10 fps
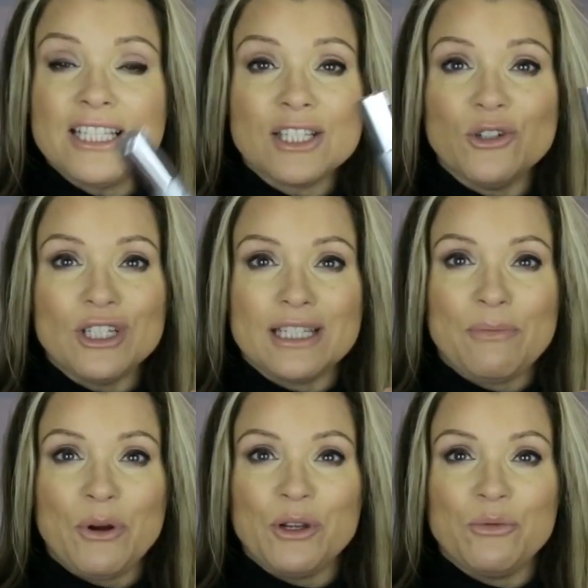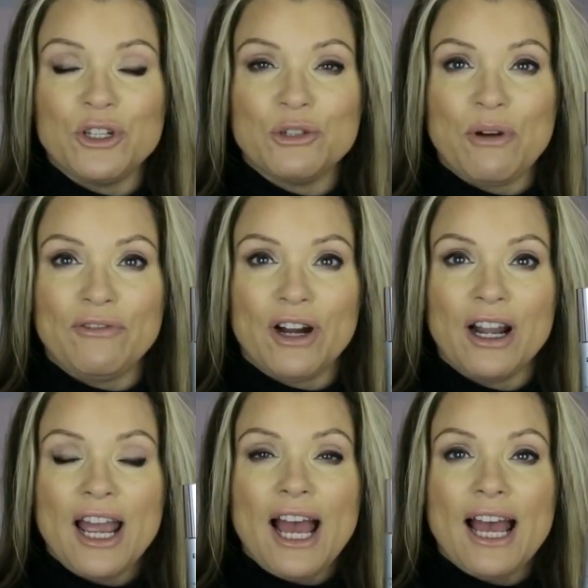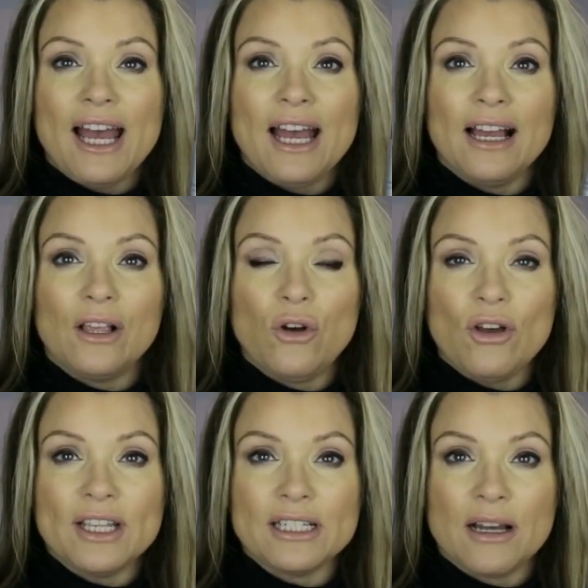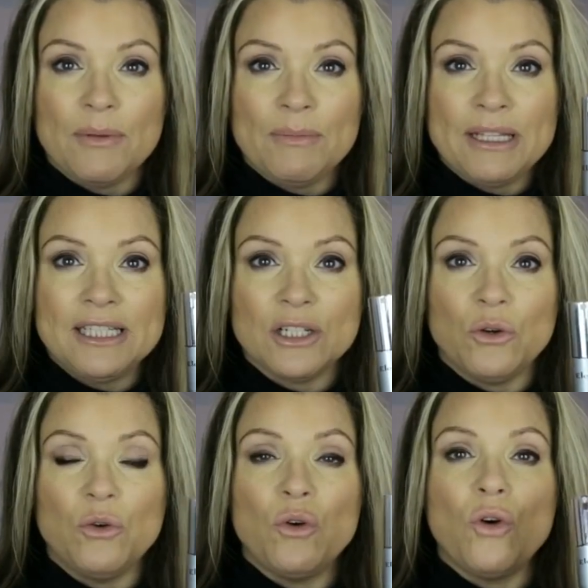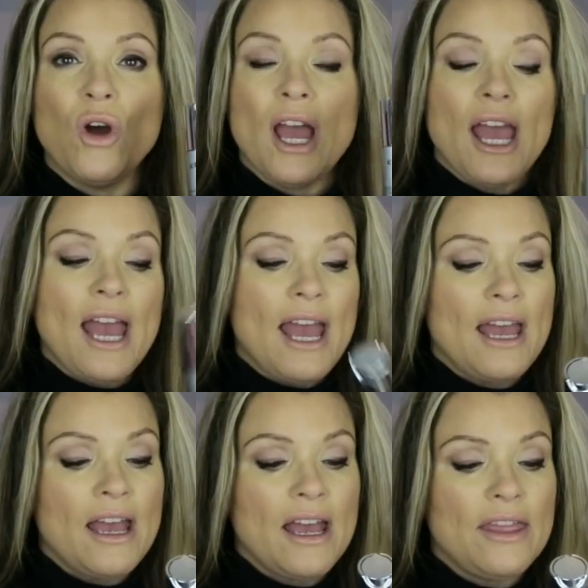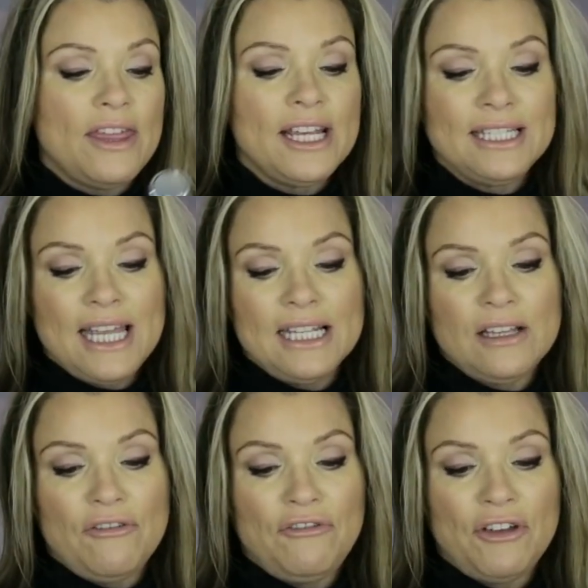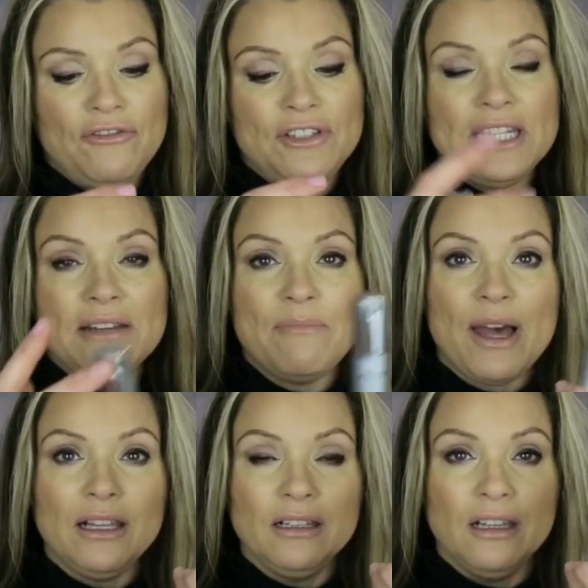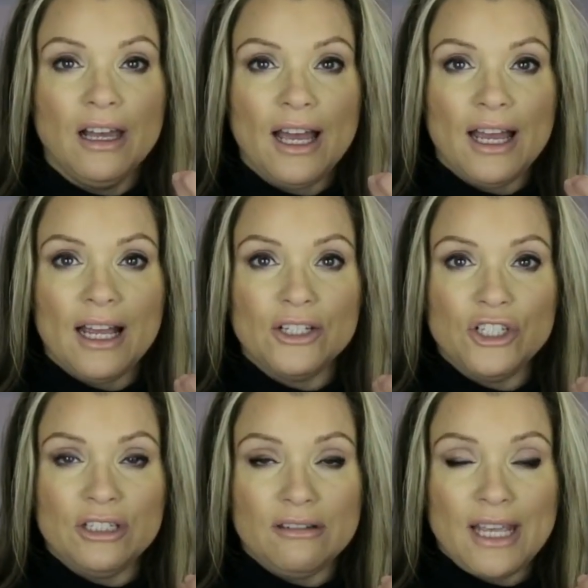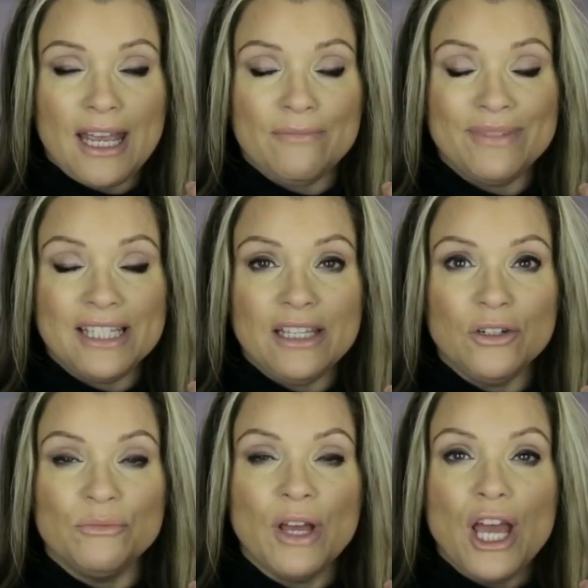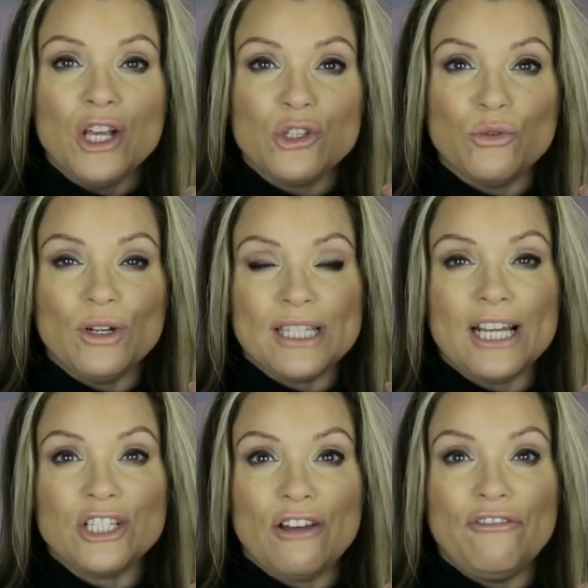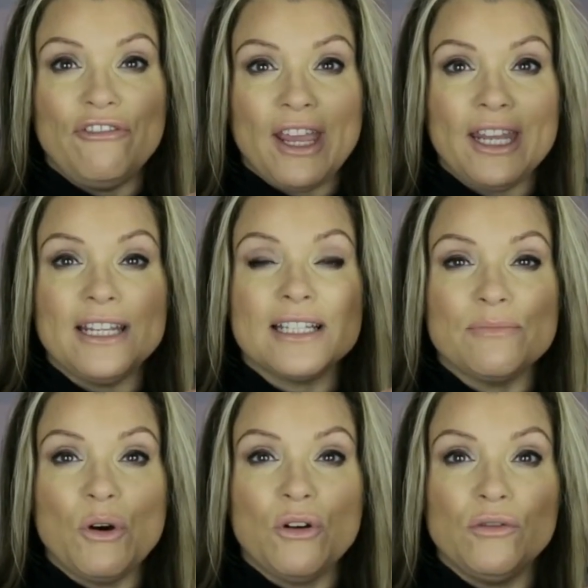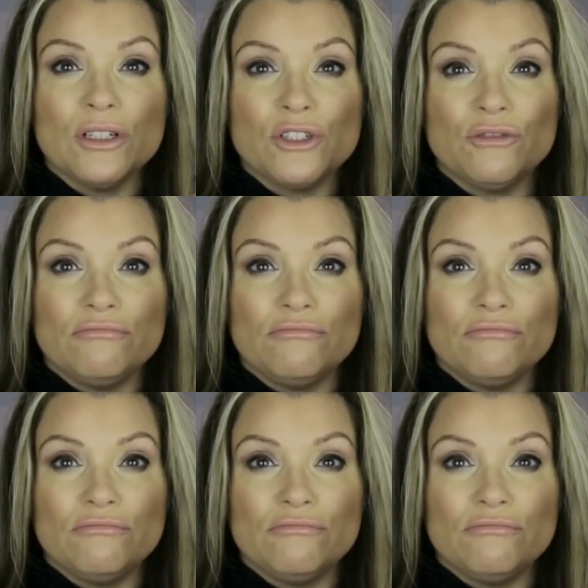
disappoint whatsoever. Got this a couple of months ago. This is a 15ml serum, so it's actually a very small,